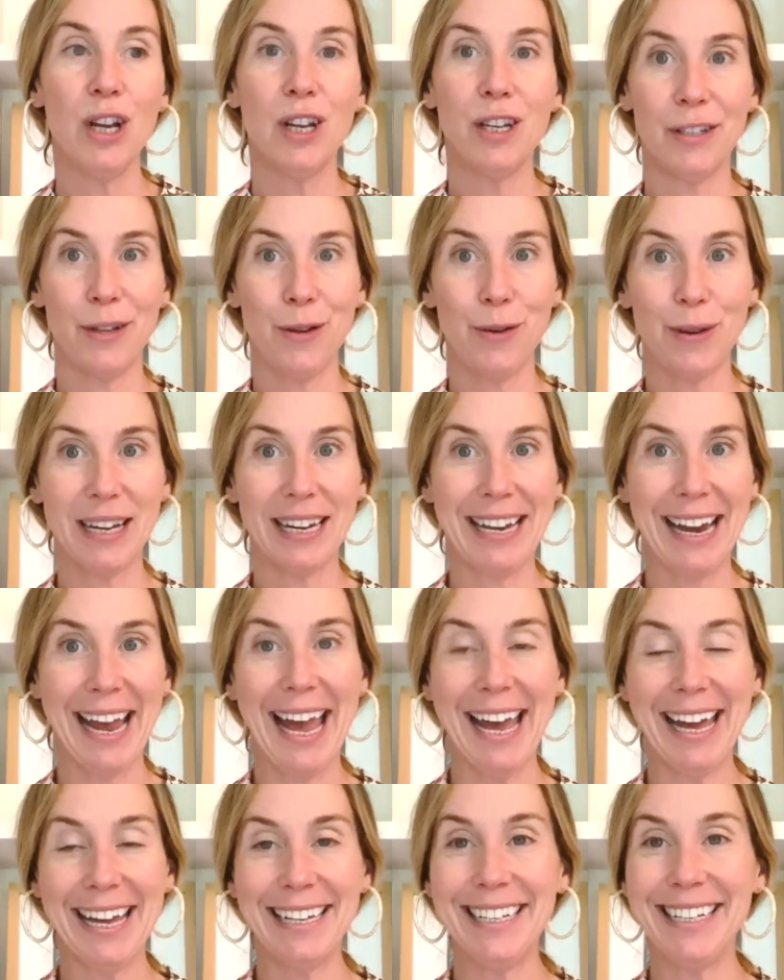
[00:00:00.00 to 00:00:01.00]
So you can
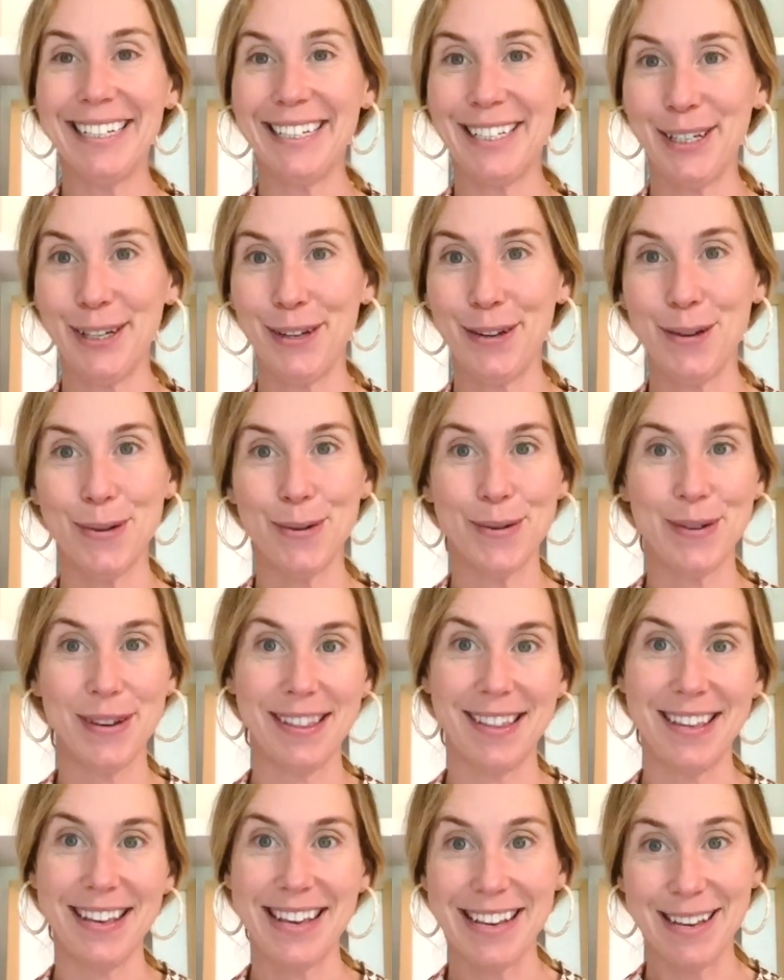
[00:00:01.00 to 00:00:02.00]
head to
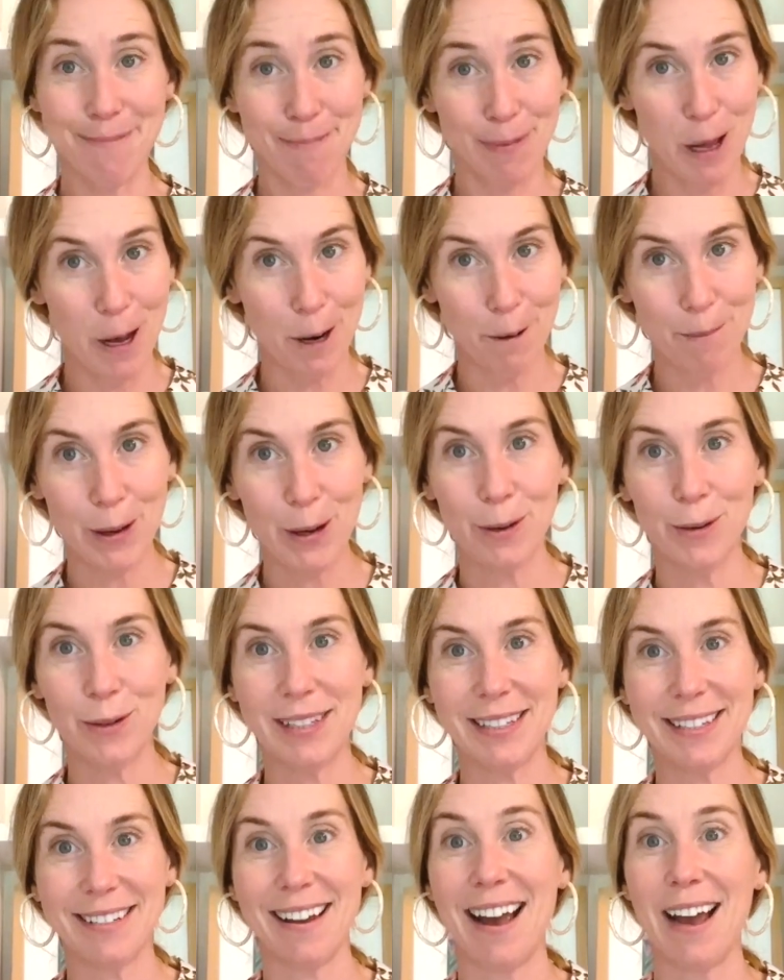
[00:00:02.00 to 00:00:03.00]
the blog
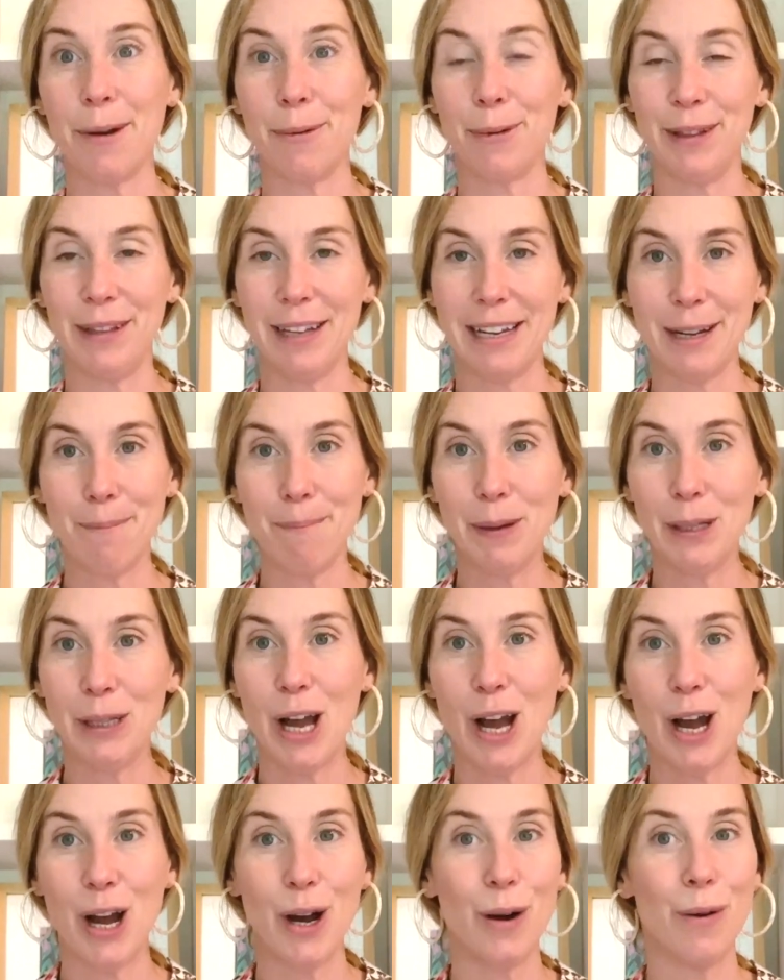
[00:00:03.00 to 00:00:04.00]
post I will link
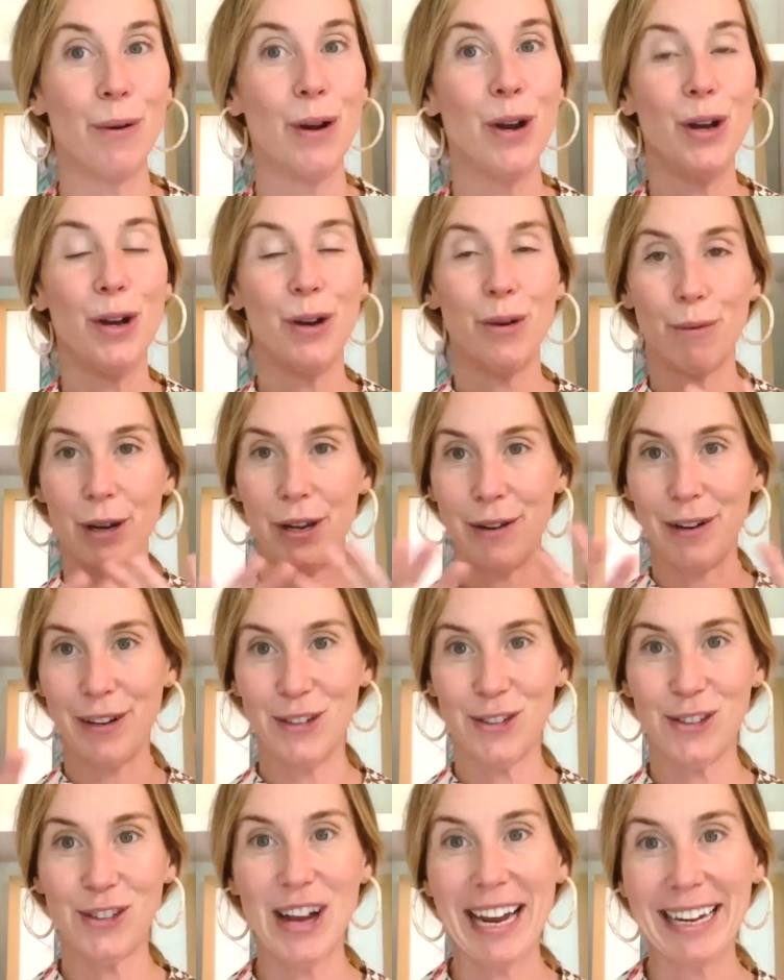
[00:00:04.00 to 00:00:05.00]
below where you
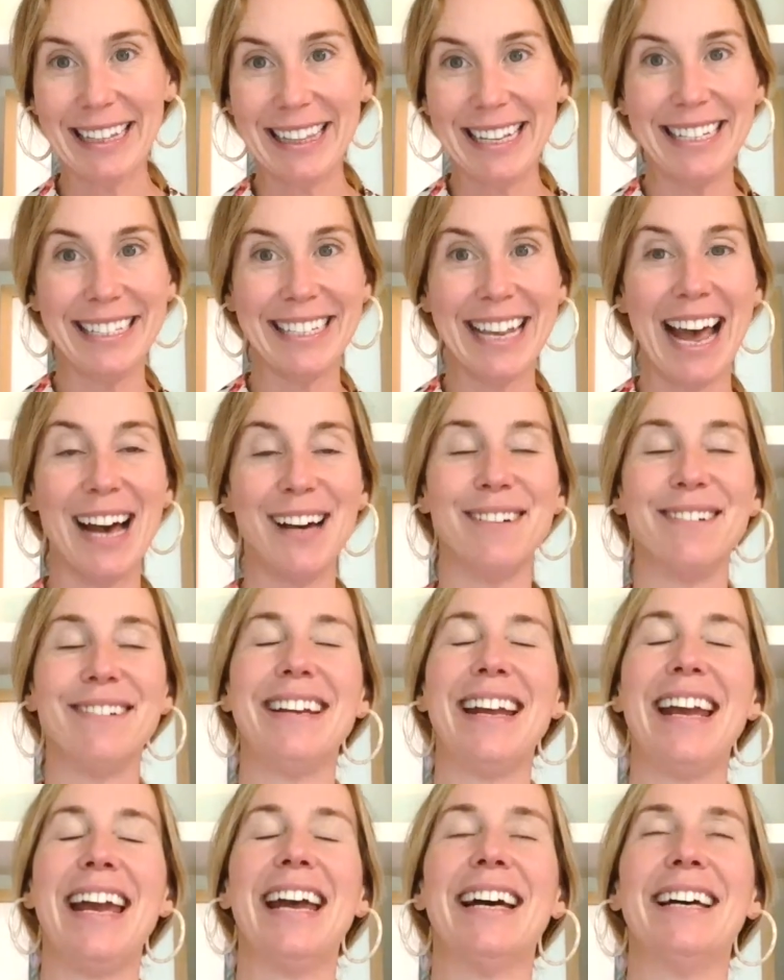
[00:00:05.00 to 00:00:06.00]
can check these
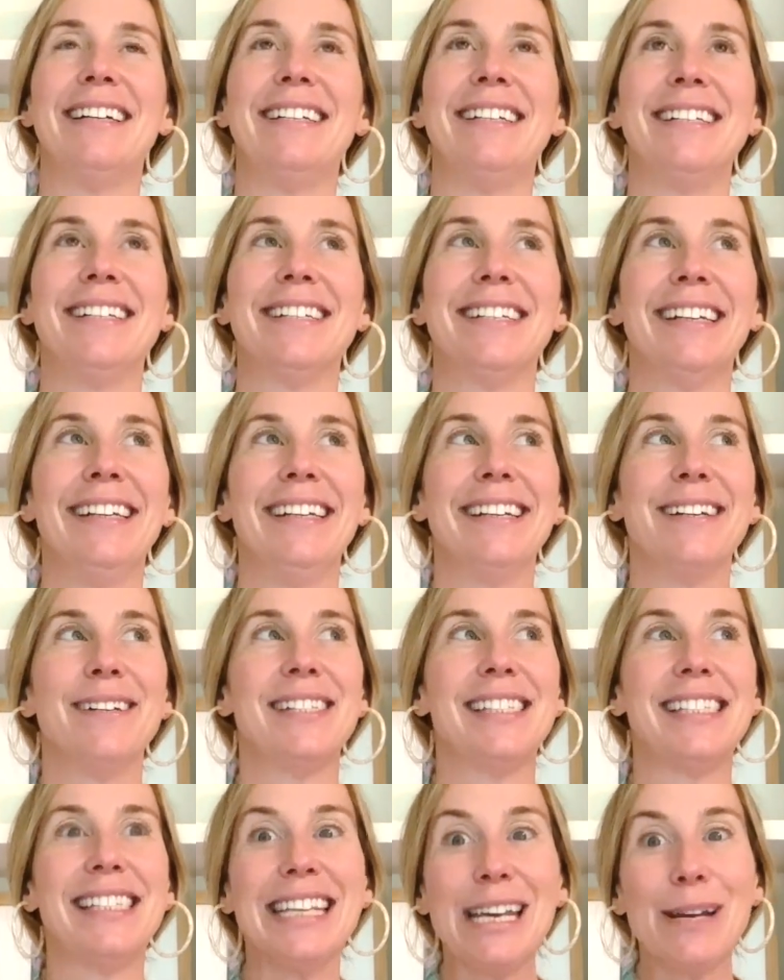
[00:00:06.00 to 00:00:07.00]
out and
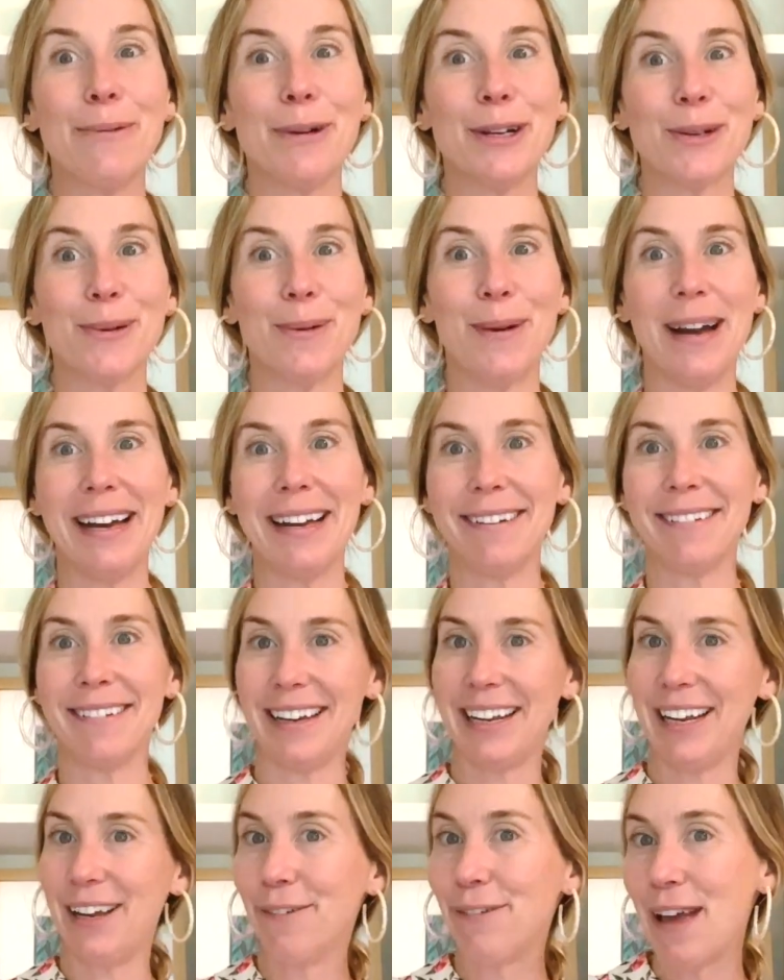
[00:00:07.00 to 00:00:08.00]
see which
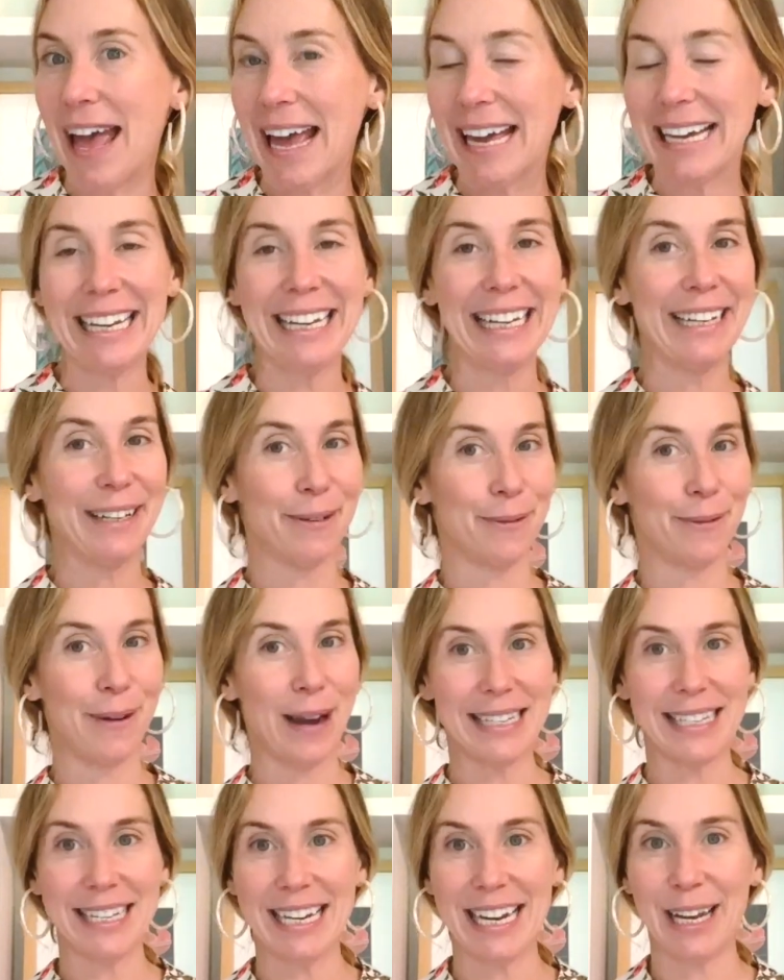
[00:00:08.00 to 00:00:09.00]
one, if any,
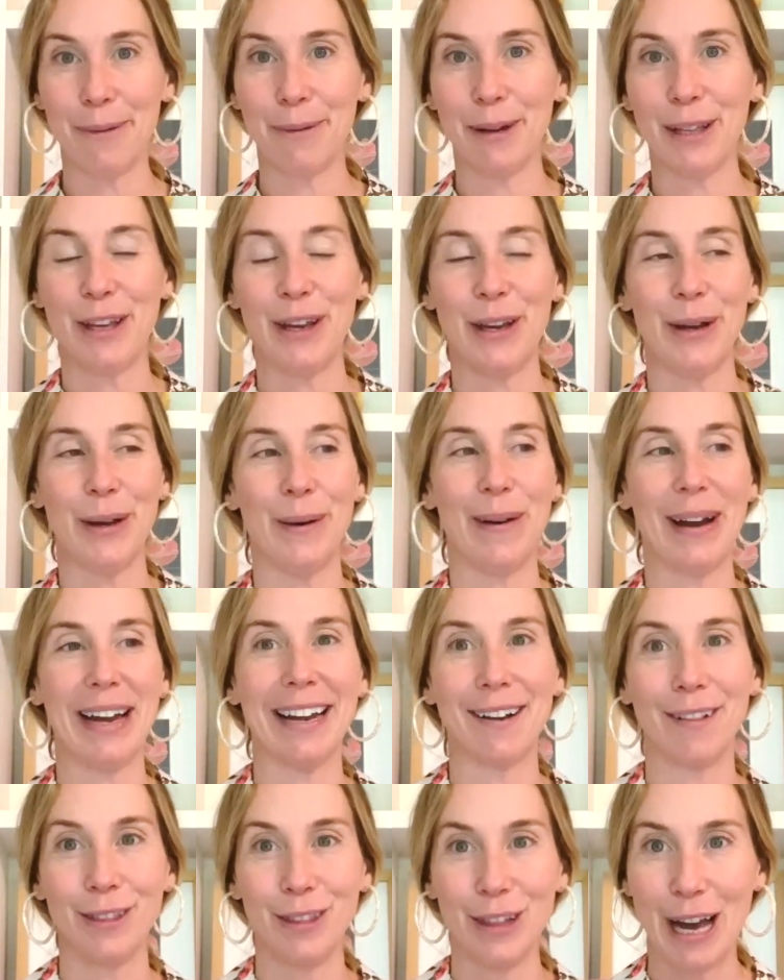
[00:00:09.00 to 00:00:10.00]
resonate with you. I
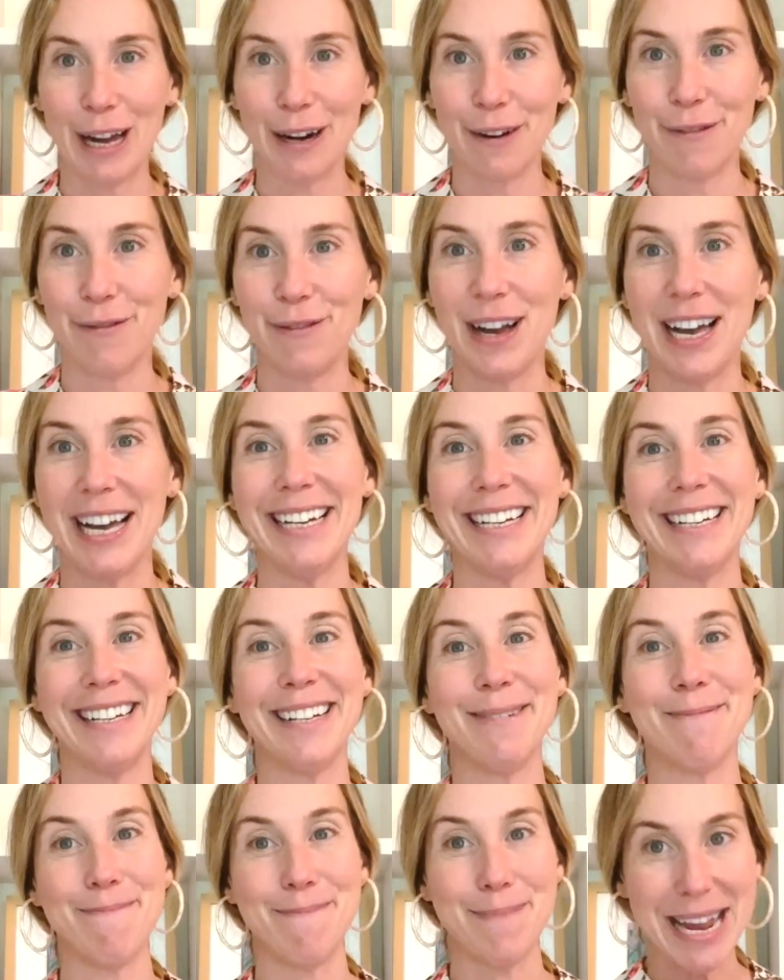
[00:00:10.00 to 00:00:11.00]
had a lot of
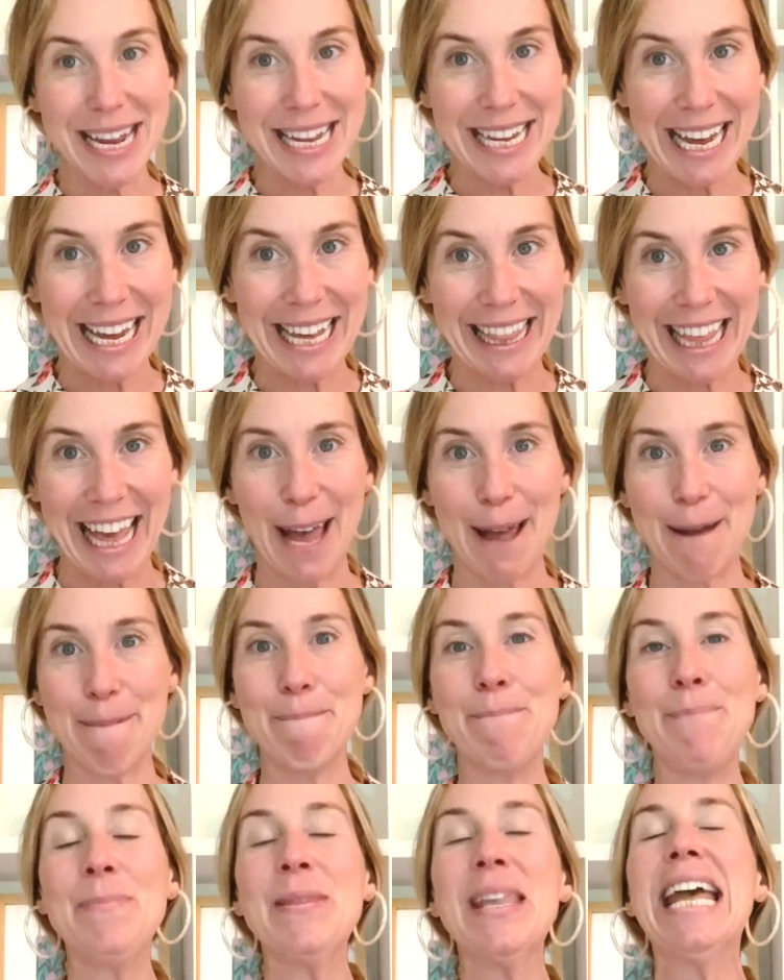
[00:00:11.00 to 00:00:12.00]
fun making
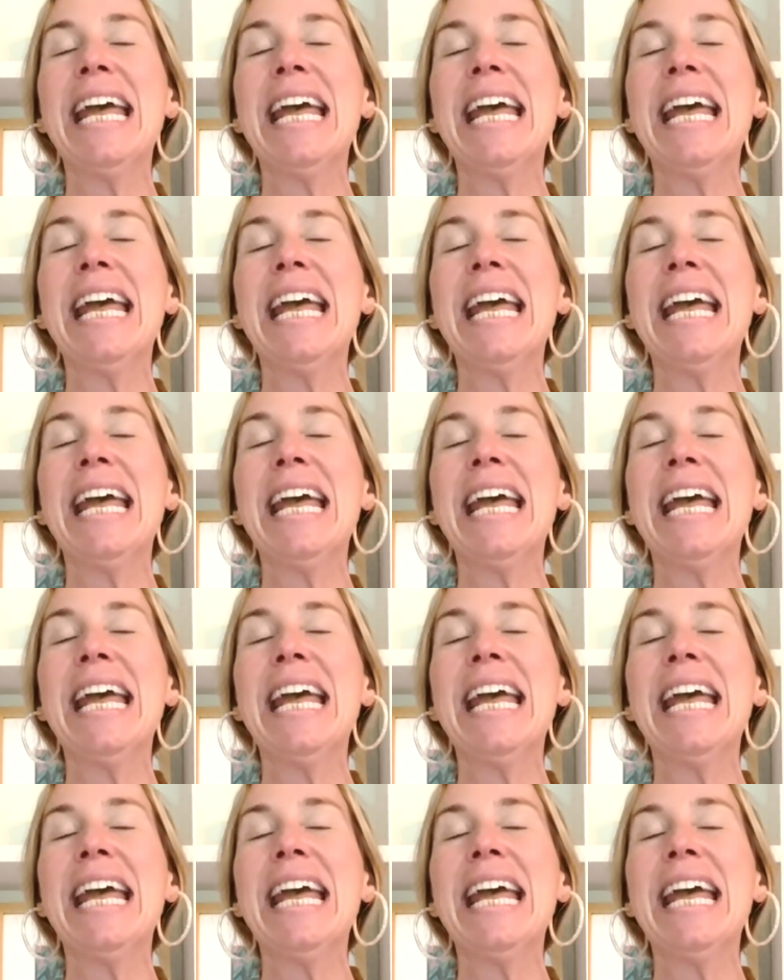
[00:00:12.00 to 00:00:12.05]
them.